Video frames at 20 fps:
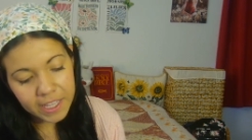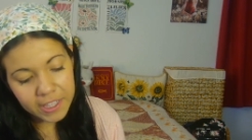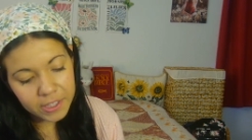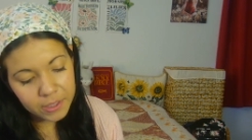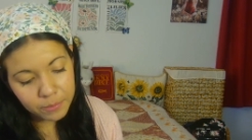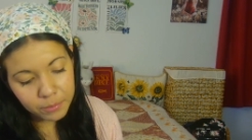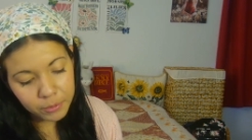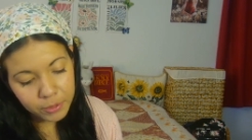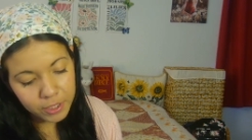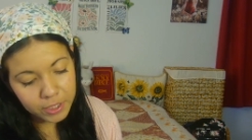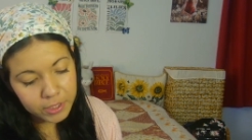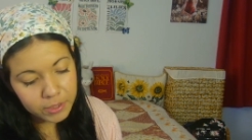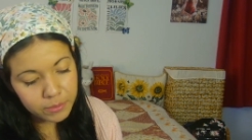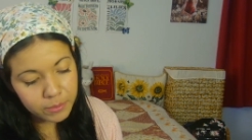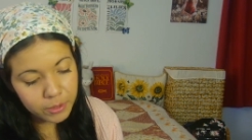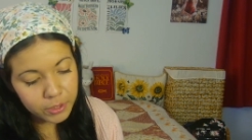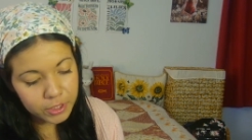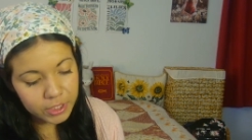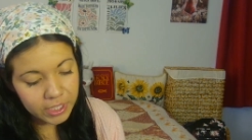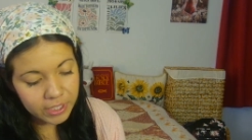And the
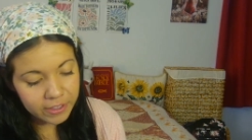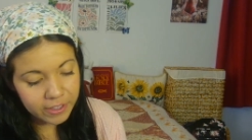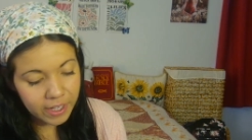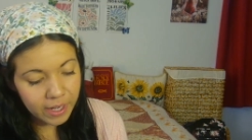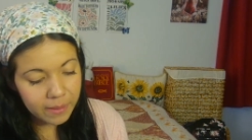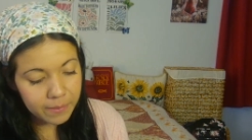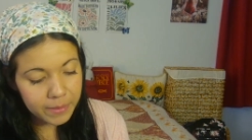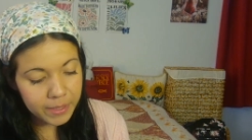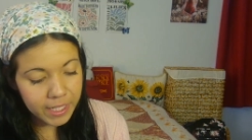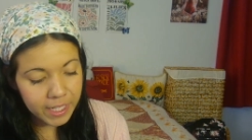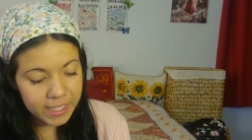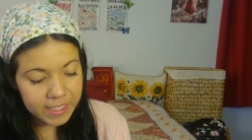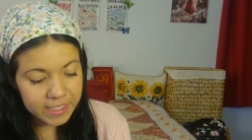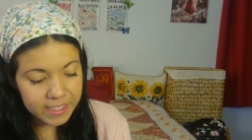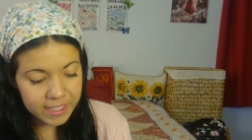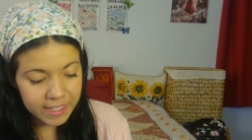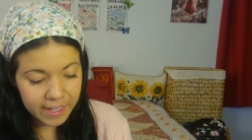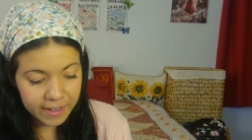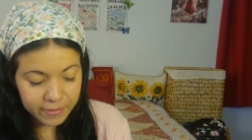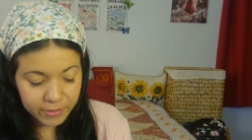plunderer shall come
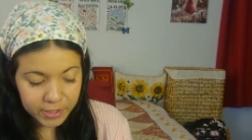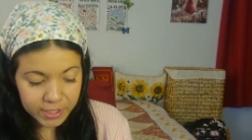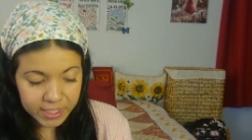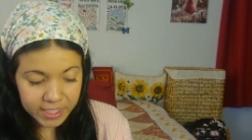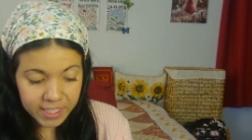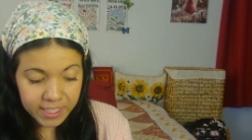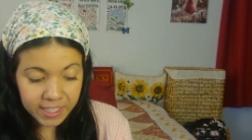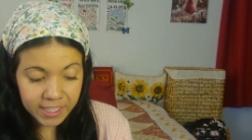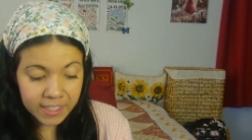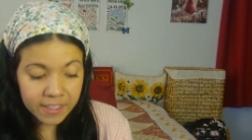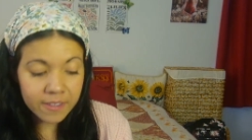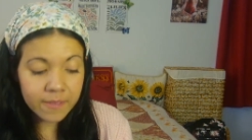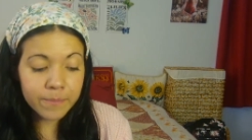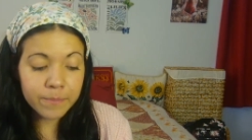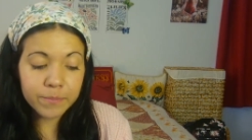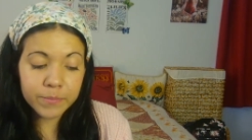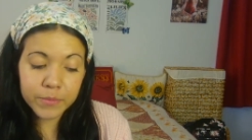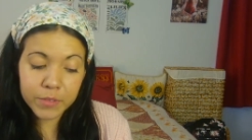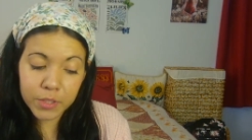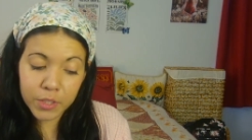against every city,
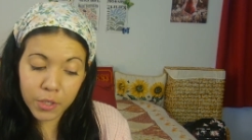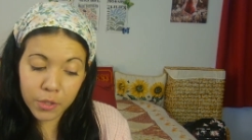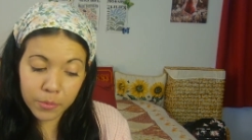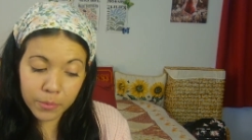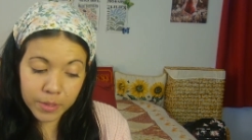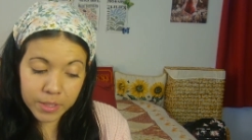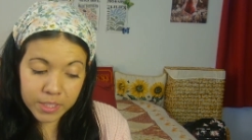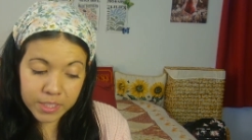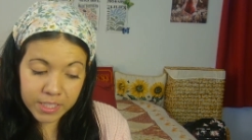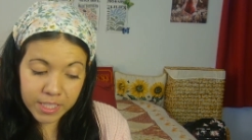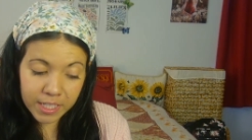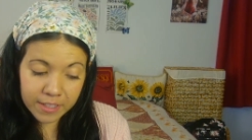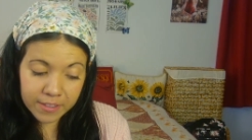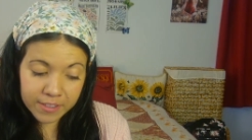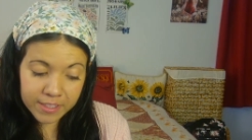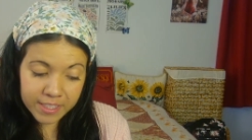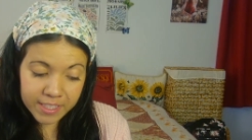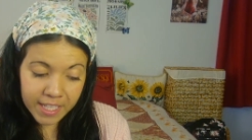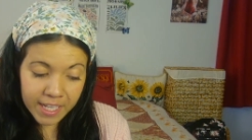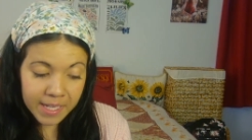no one
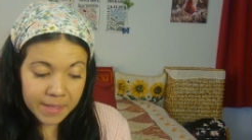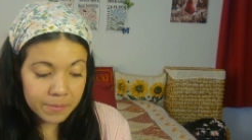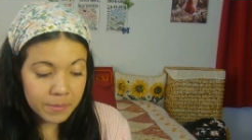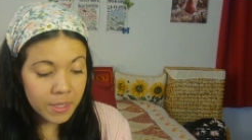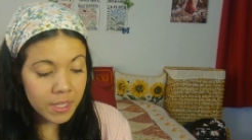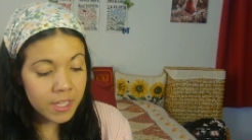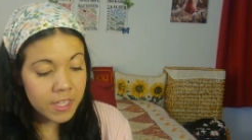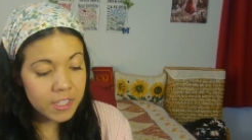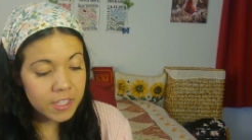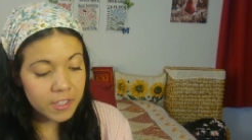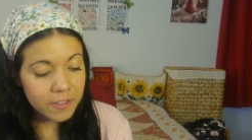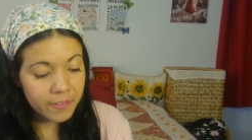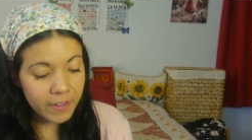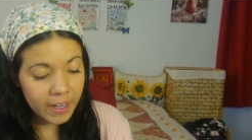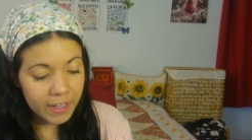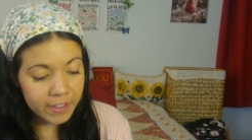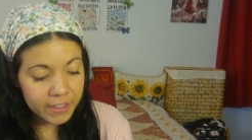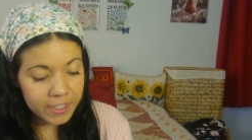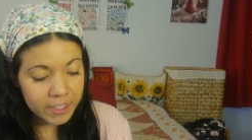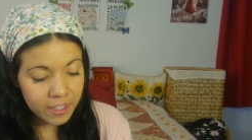shall escape. The
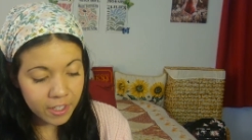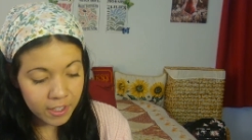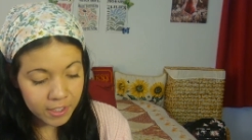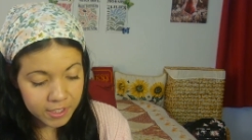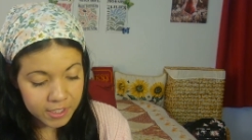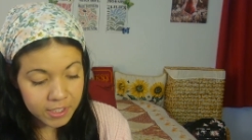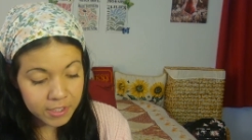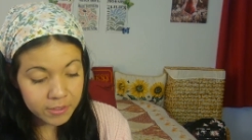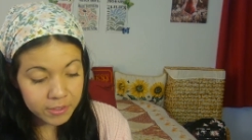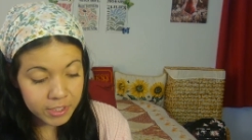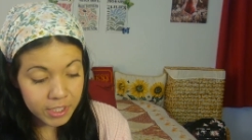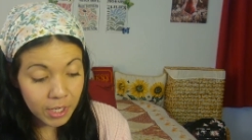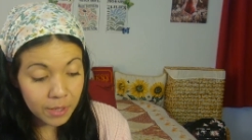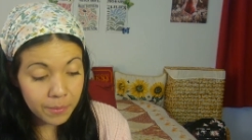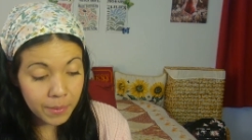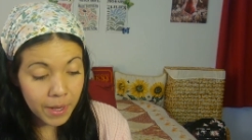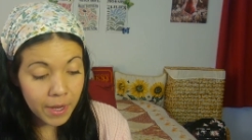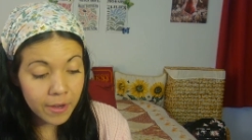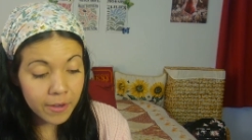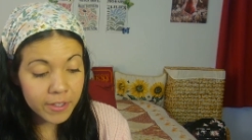valley also shall
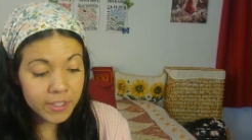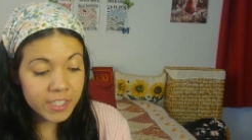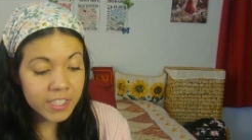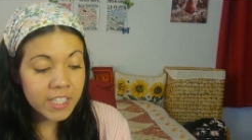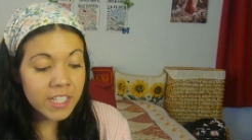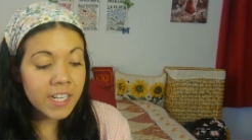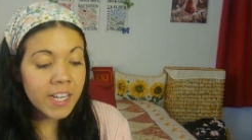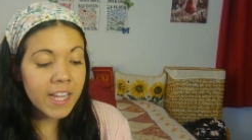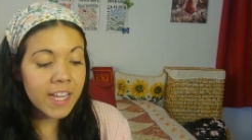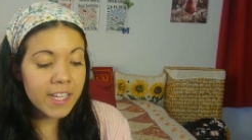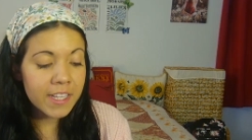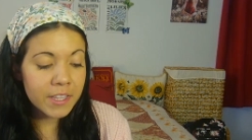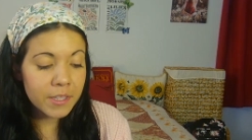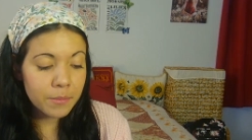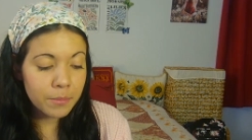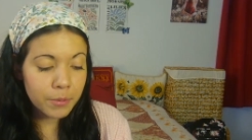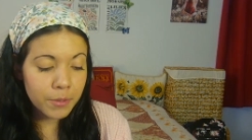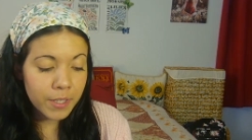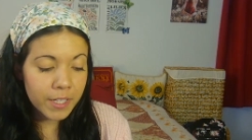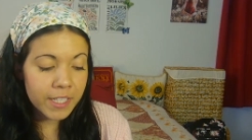perish, and
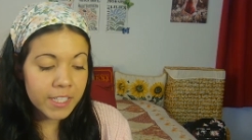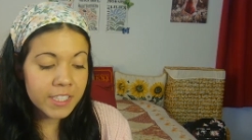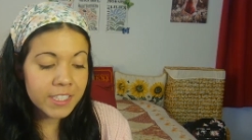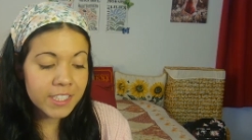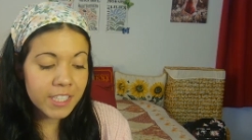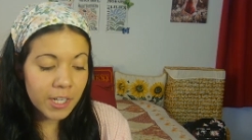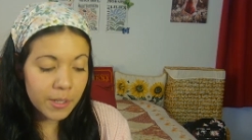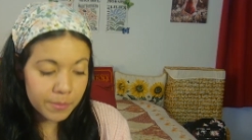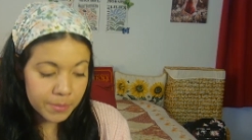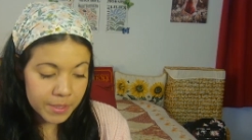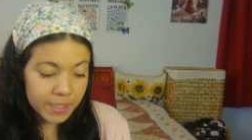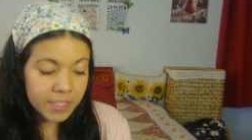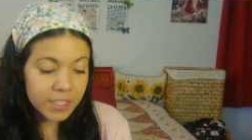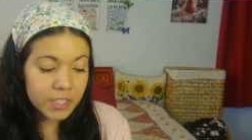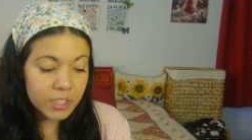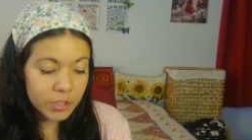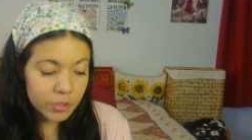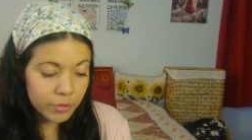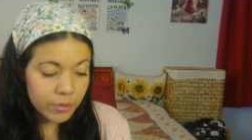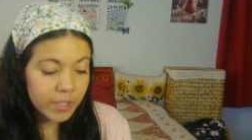the plain shall be
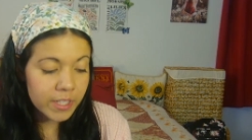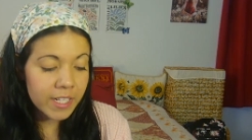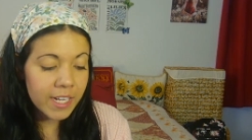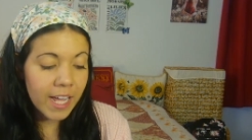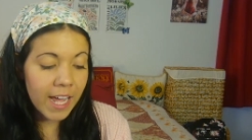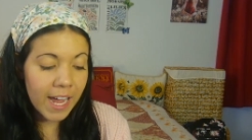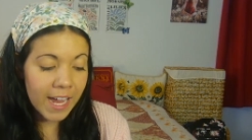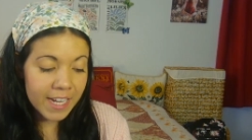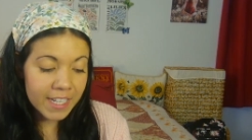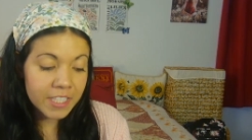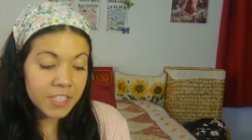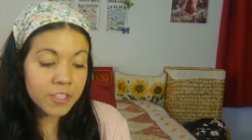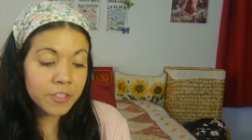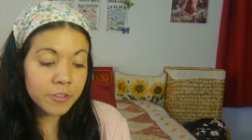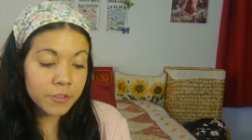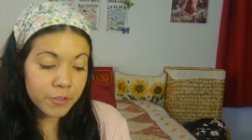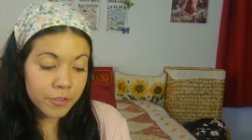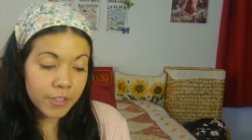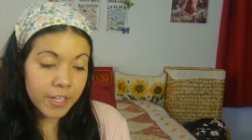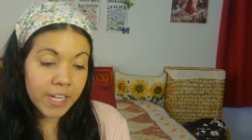destroyed as the
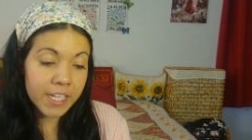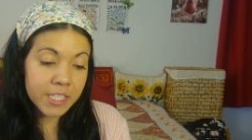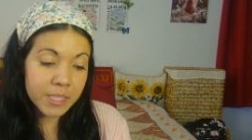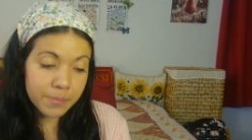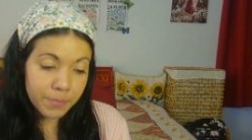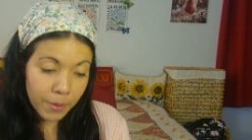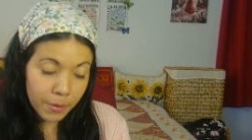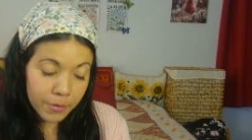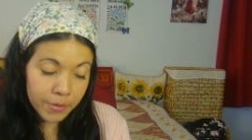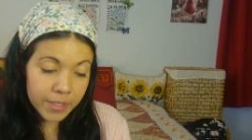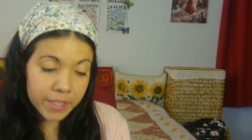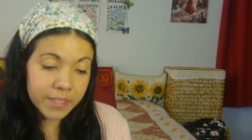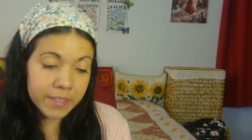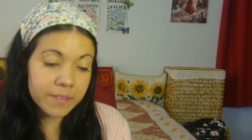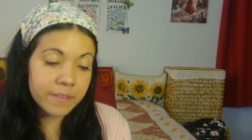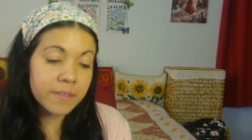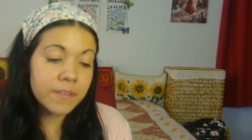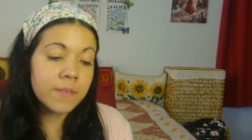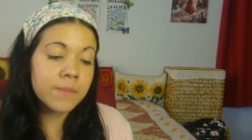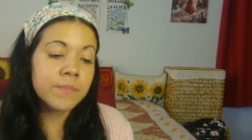Lord has
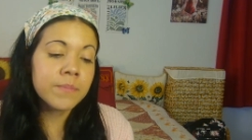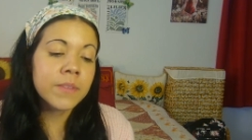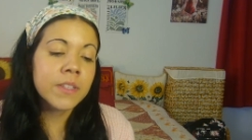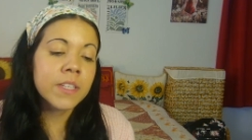spoken.